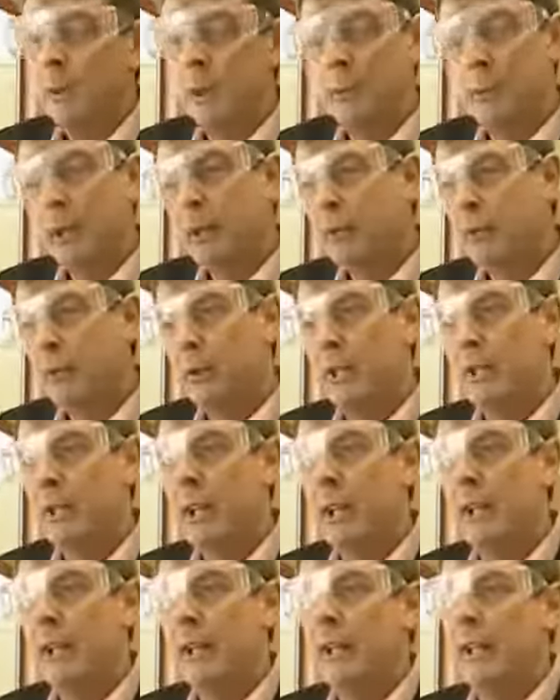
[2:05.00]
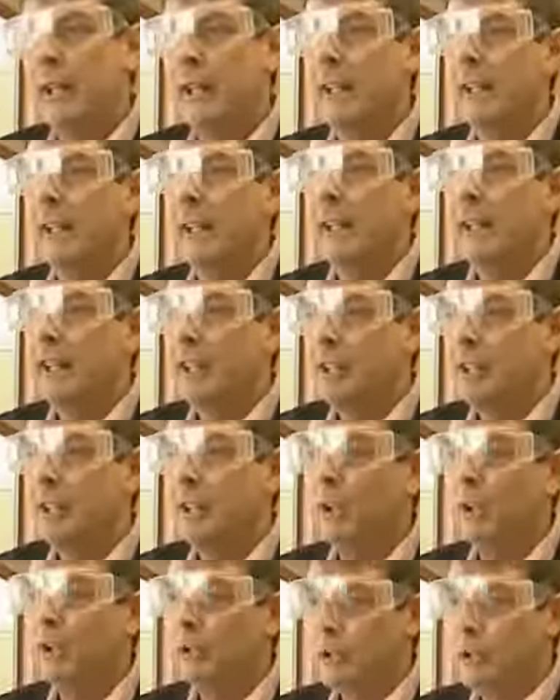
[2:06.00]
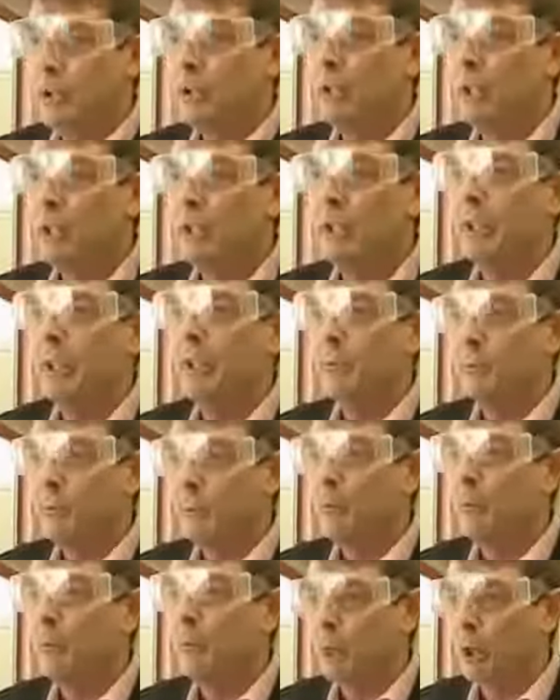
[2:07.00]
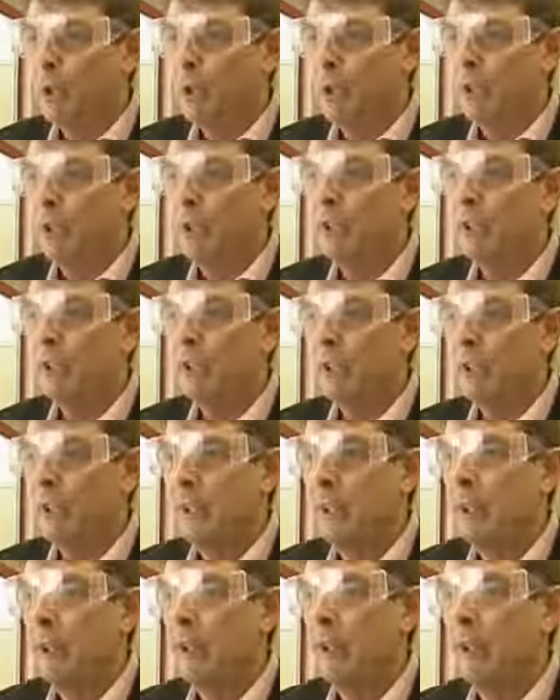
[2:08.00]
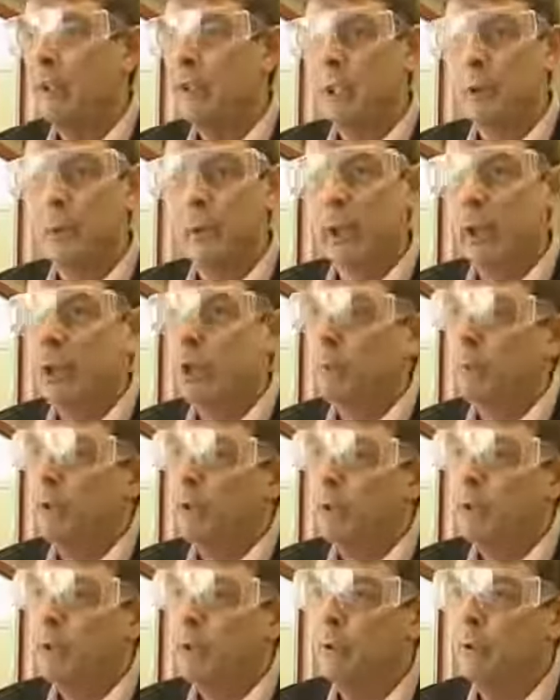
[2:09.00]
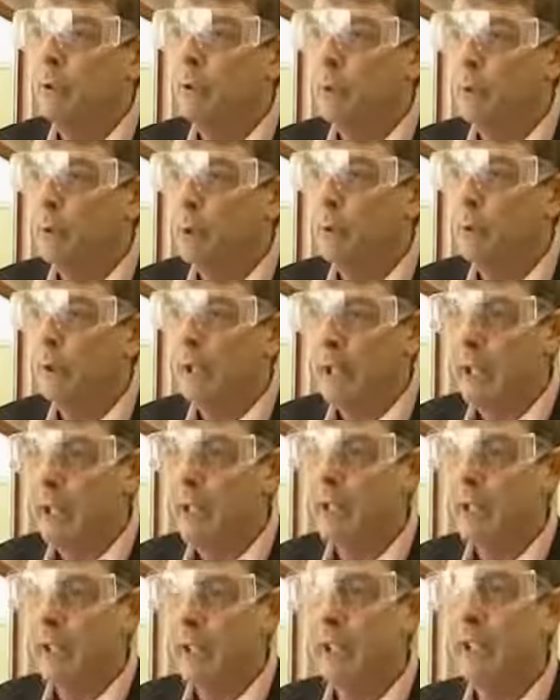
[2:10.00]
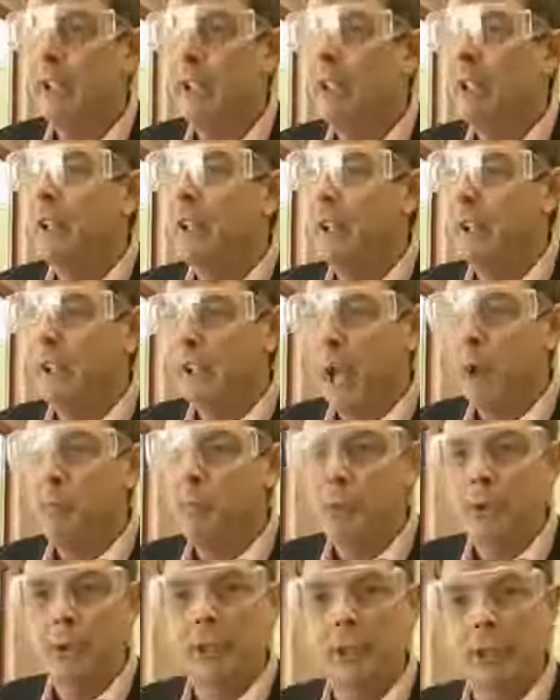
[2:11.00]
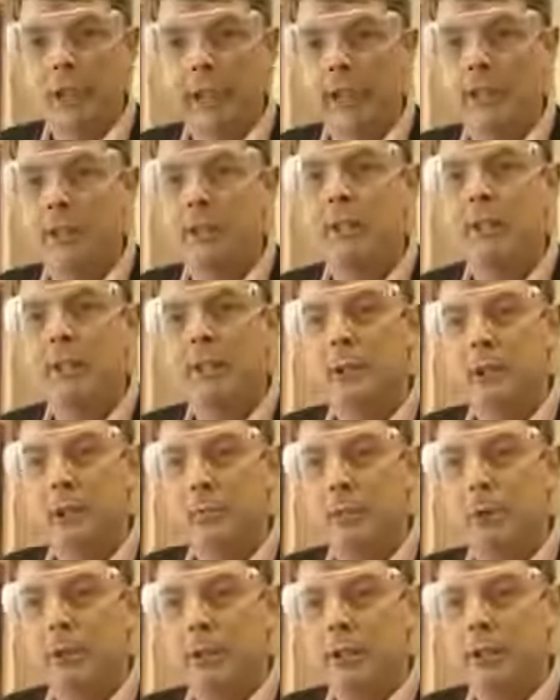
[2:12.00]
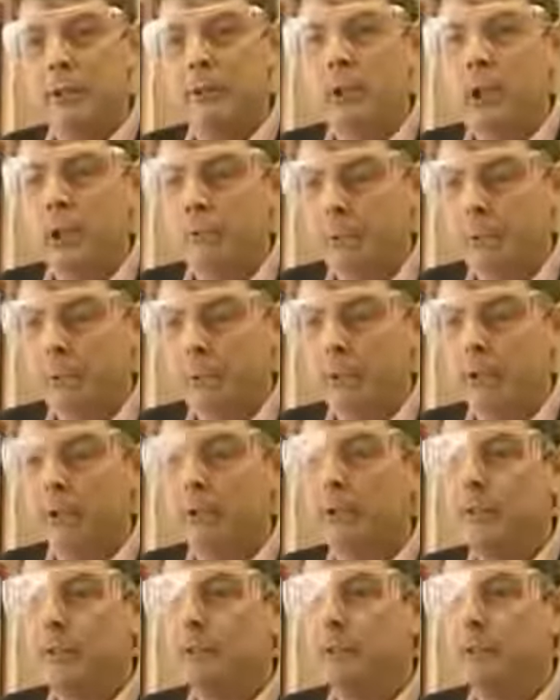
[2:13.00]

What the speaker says: Well, petrol is a highly energy concentrated product, and so we're going to be using renewable energy and capturing that to put into our product.